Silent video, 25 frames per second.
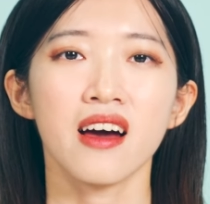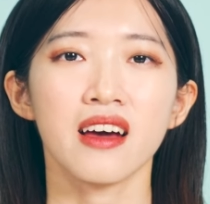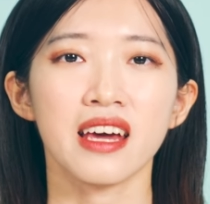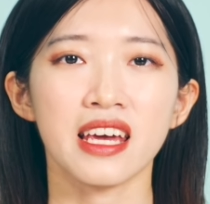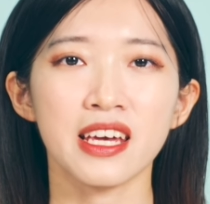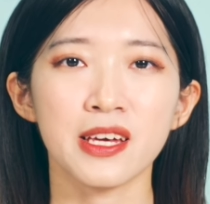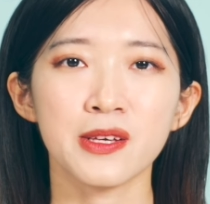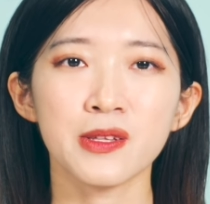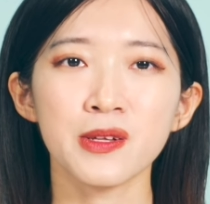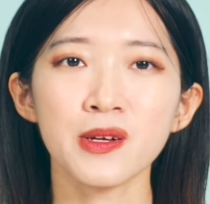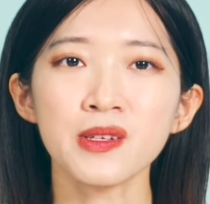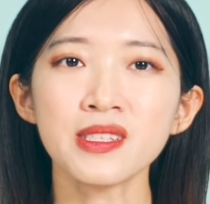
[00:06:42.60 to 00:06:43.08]

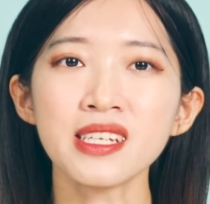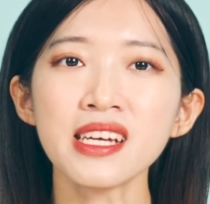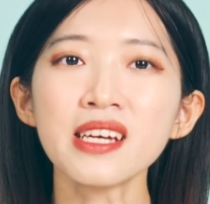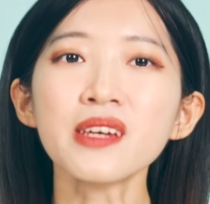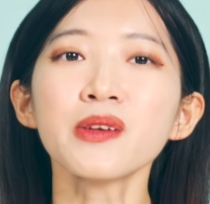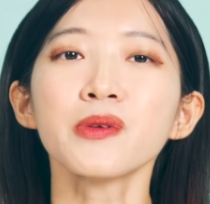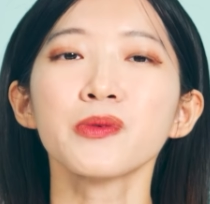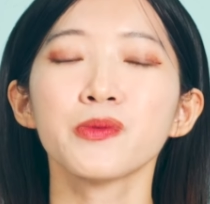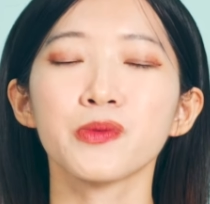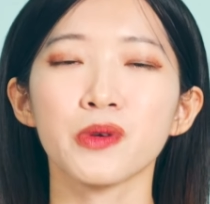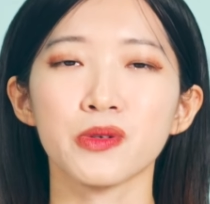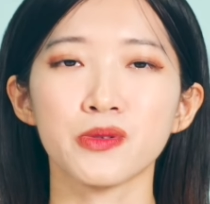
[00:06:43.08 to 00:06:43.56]
including
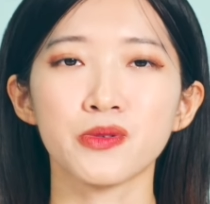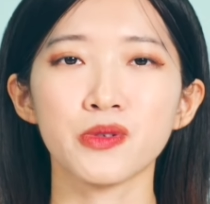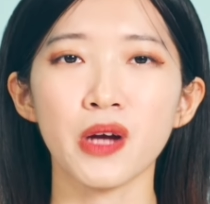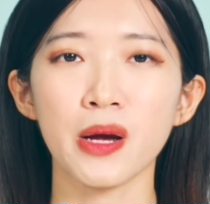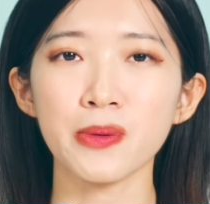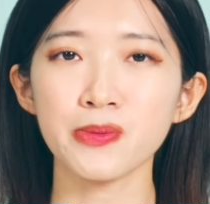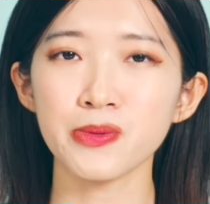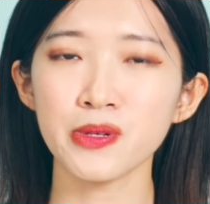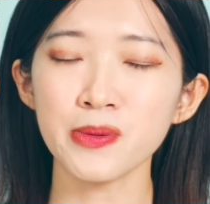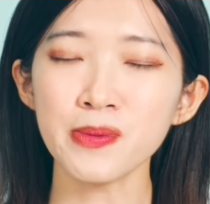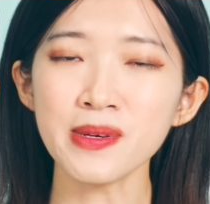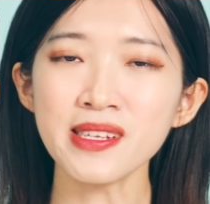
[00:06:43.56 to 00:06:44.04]
your
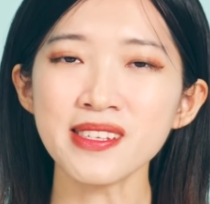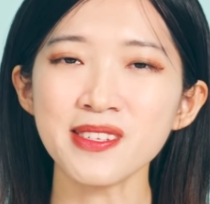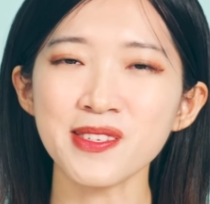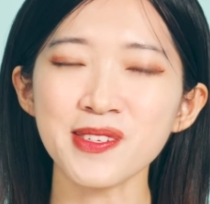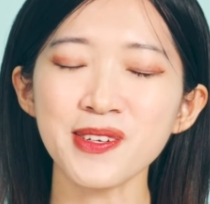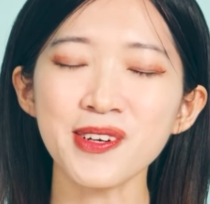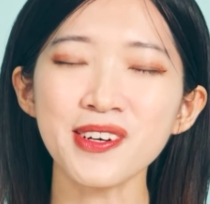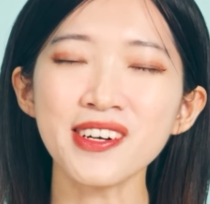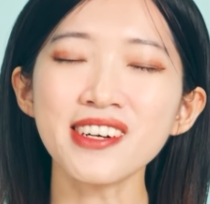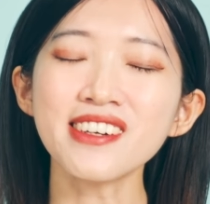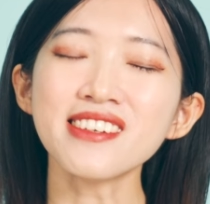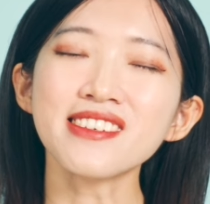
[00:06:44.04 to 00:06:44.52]
dropshipping
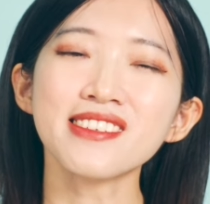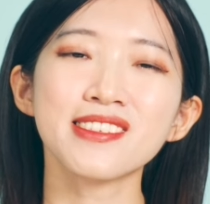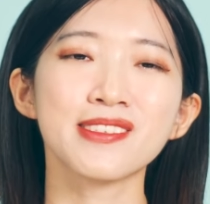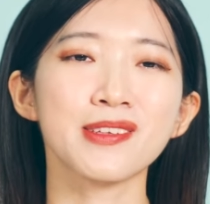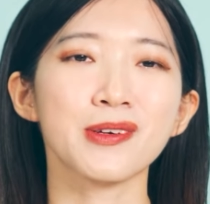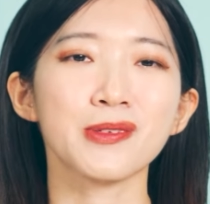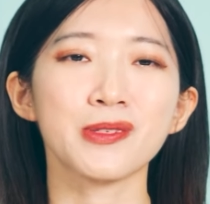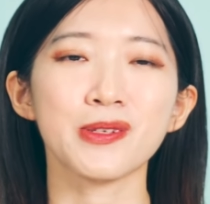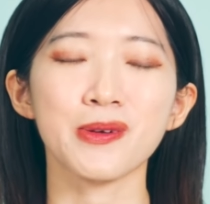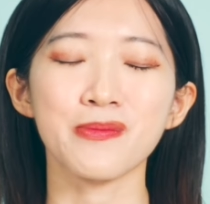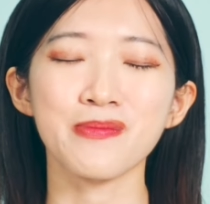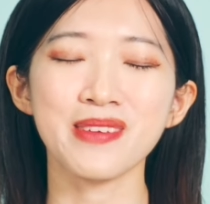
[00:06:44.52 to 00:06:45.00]
store,
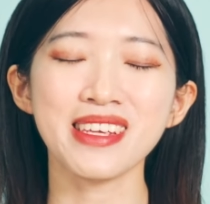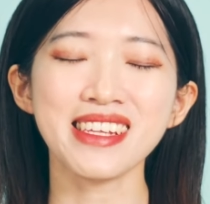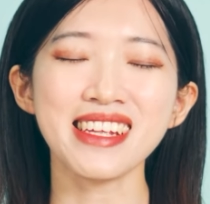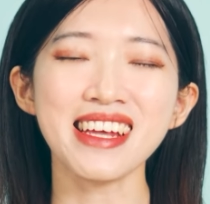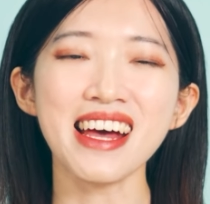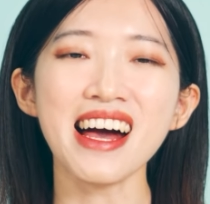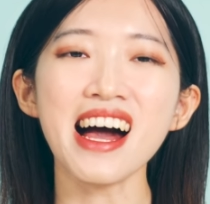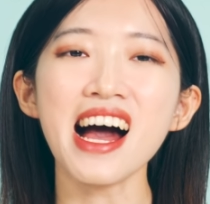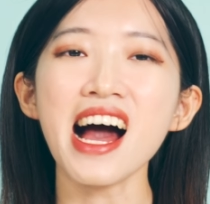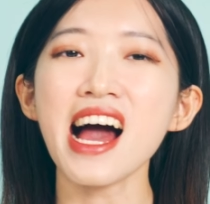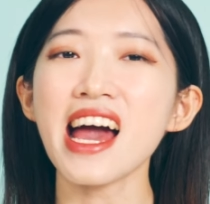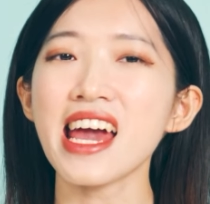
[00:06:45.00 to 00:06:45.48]
social
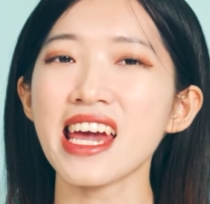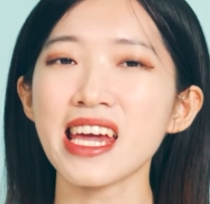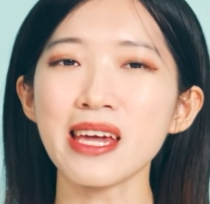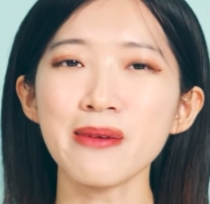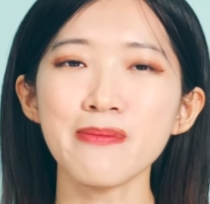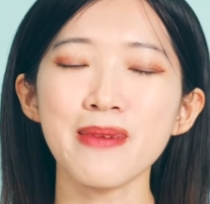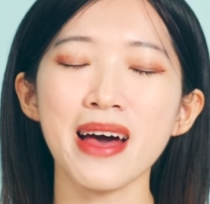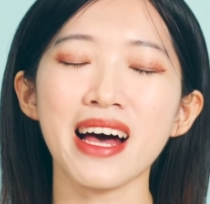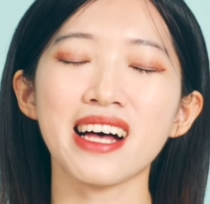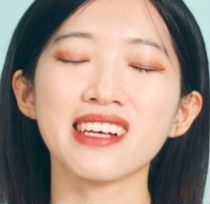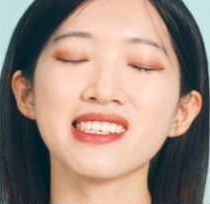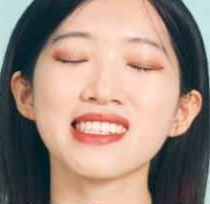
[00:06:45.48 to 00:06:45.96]
media,
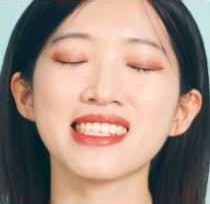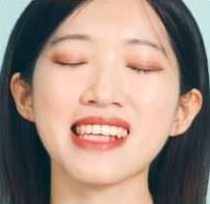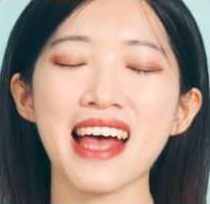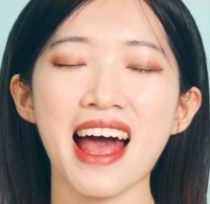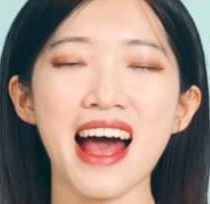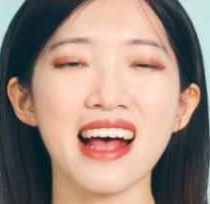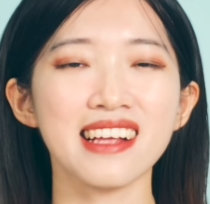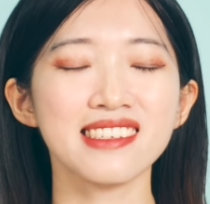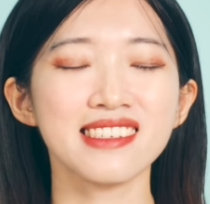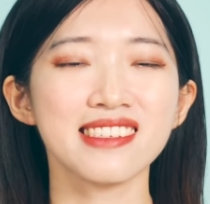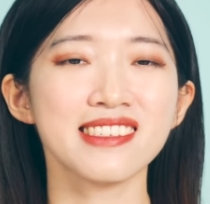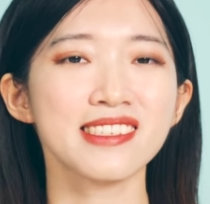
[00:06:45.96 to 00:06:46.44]
emails,
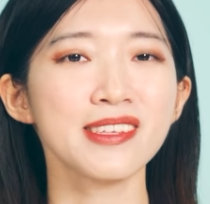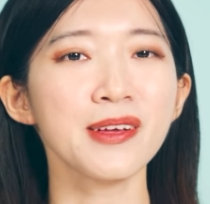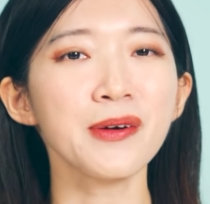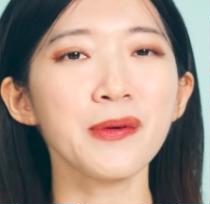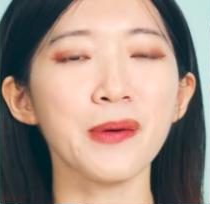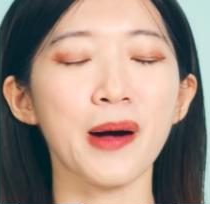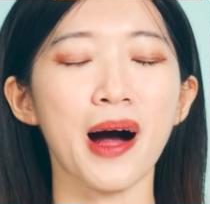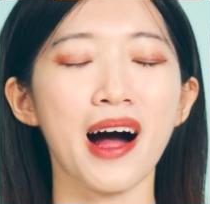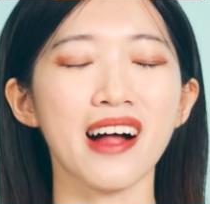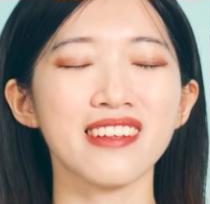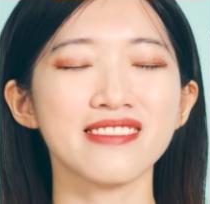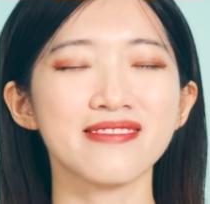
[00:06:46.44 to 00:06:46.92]
and so
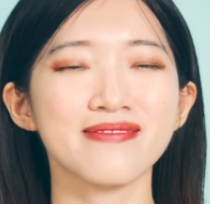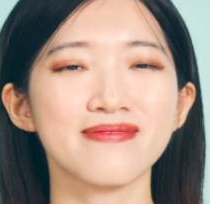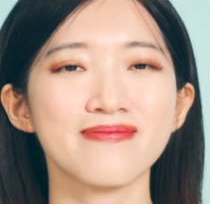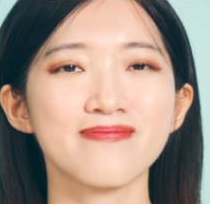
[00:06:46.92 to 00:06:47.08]
on.